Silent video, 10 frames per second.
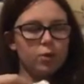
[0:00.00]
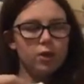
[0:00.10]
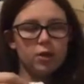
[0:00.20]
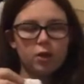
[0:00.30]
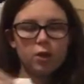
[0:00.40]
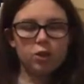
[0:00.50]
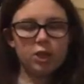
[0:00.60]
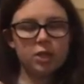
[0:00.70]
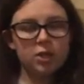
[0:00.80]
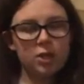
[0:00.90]
didn't know the
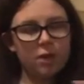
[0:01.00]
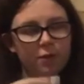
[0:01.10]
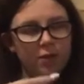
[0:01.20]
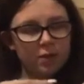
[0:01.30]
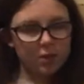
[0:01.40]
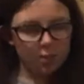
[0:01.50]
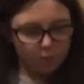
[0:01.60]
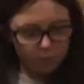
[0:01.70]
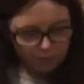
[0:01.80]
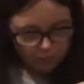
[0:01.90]
gender I think they were
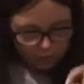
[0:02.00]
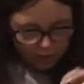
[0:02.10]
from Fred